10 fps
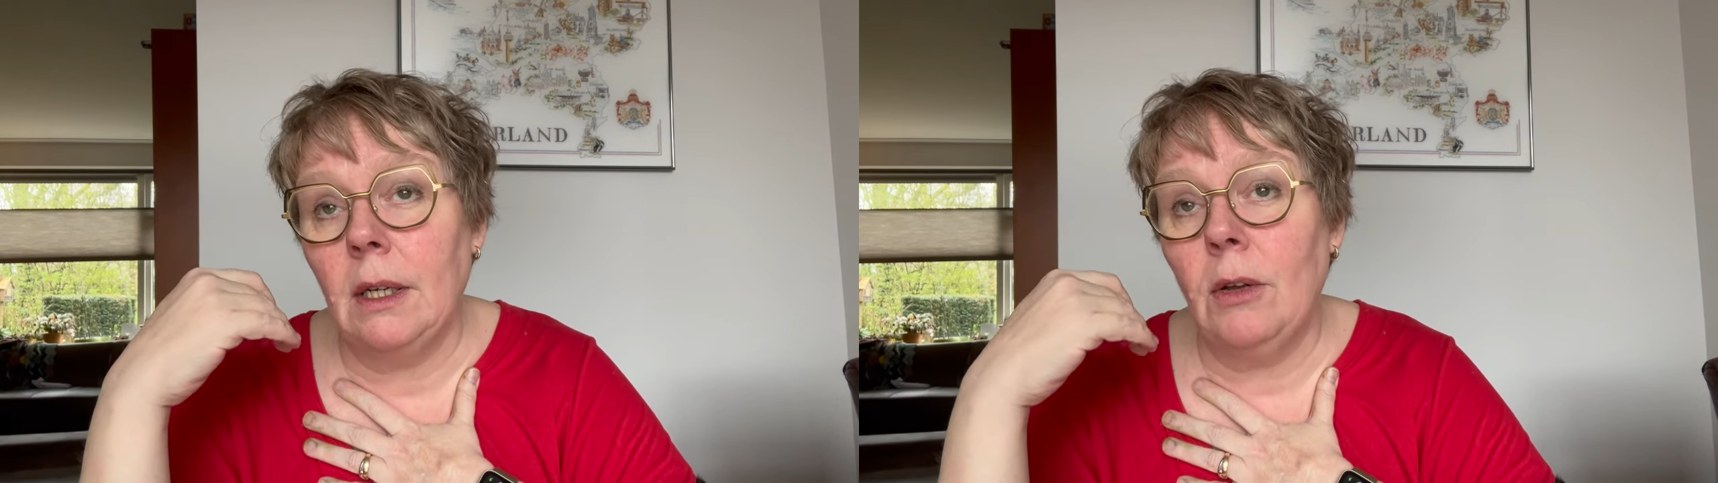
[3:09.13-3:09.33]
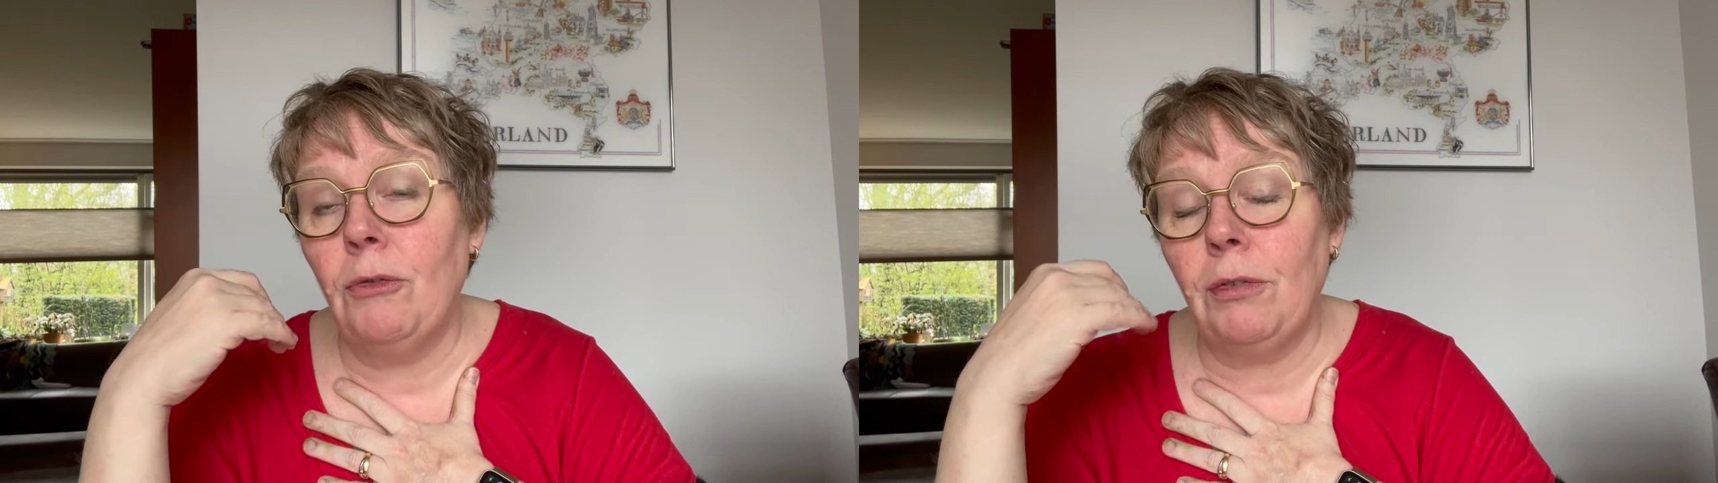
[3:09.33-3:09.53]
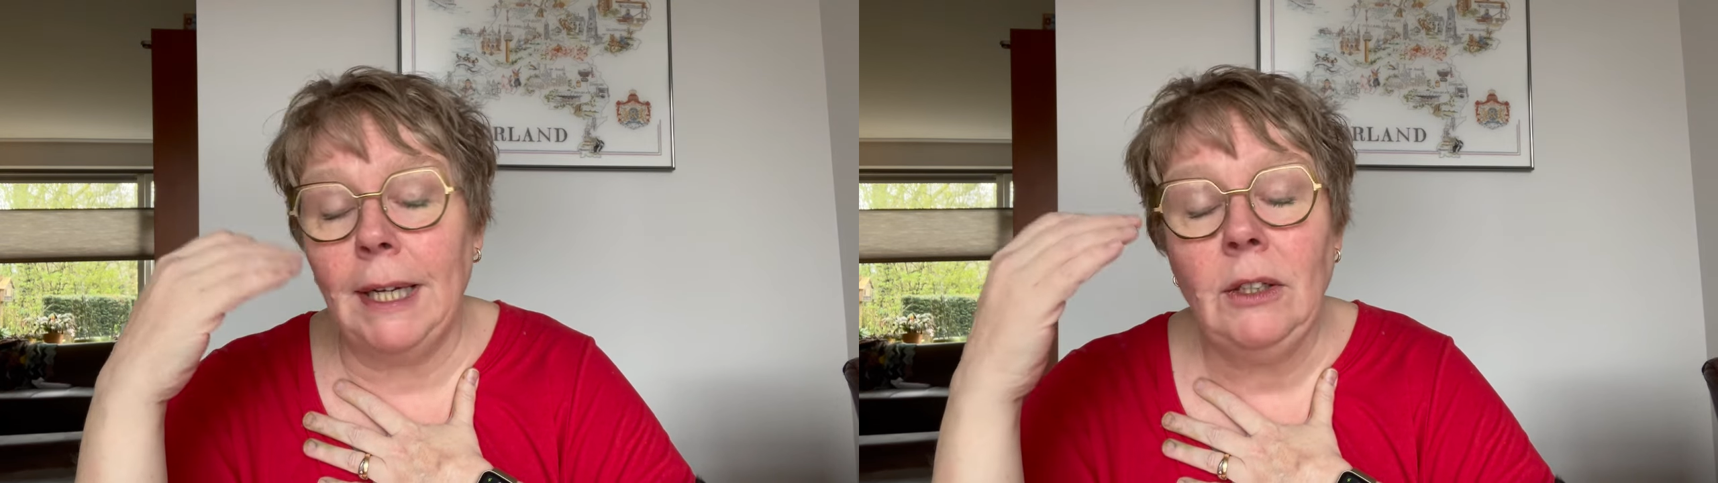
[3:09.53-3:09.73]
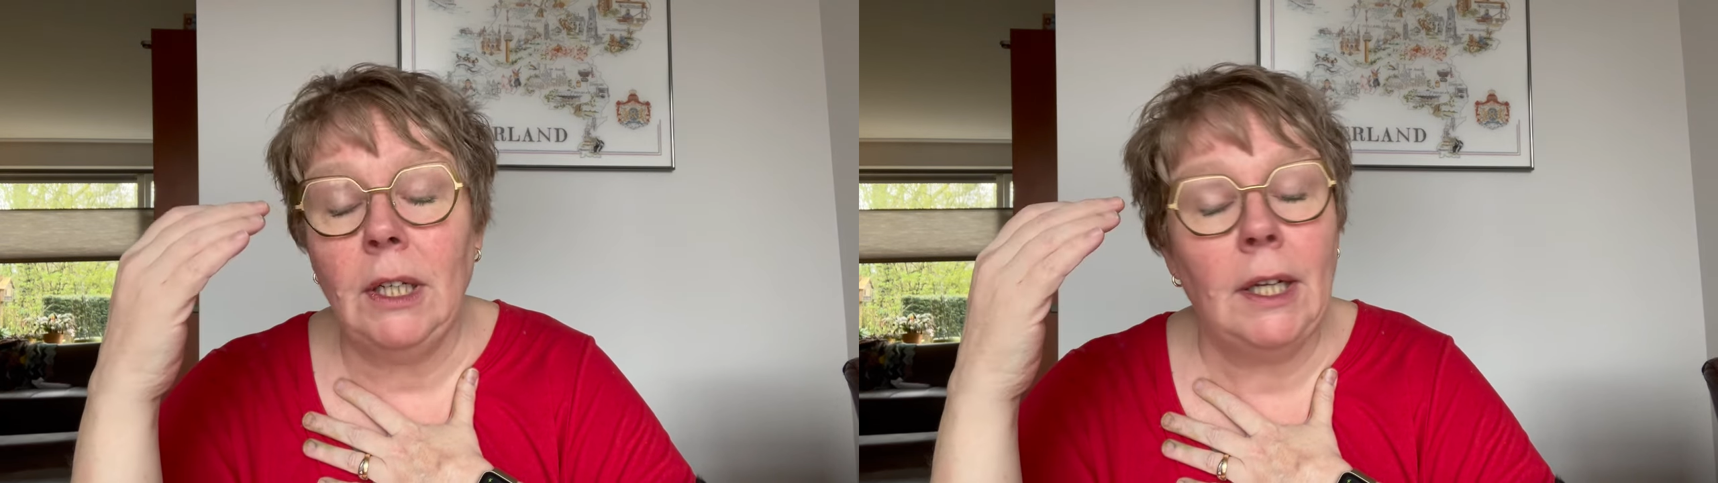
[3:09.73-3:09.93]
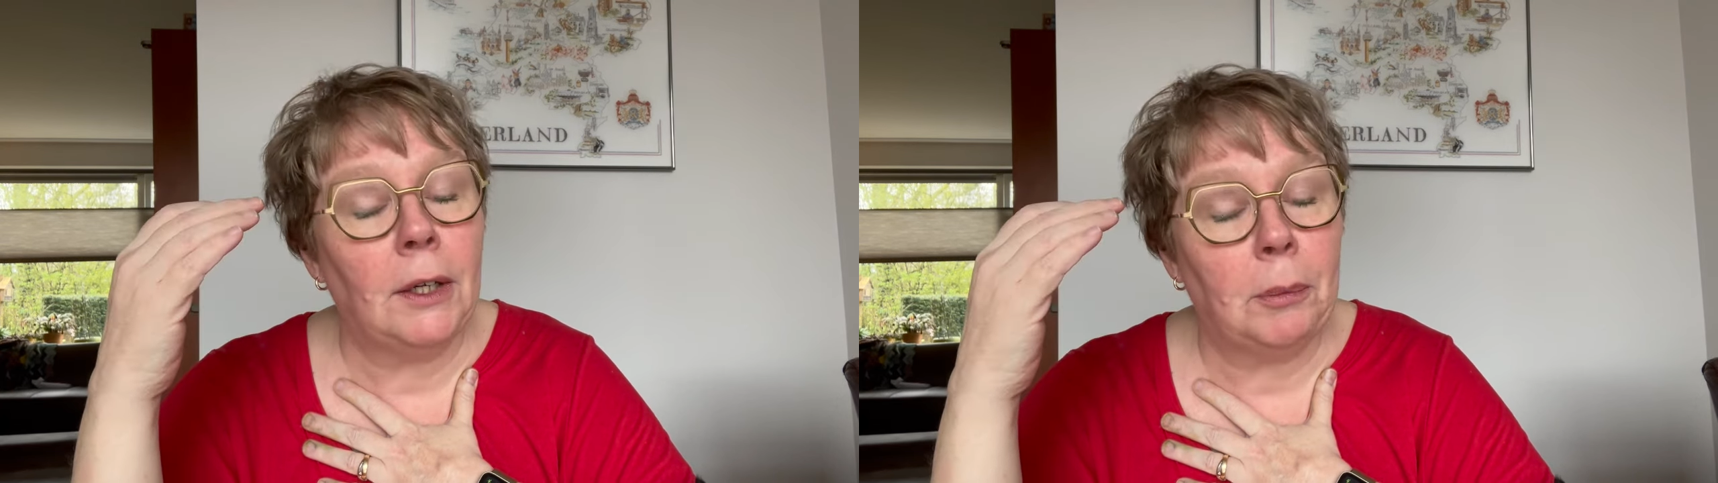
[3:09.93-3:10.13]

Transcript: friendlier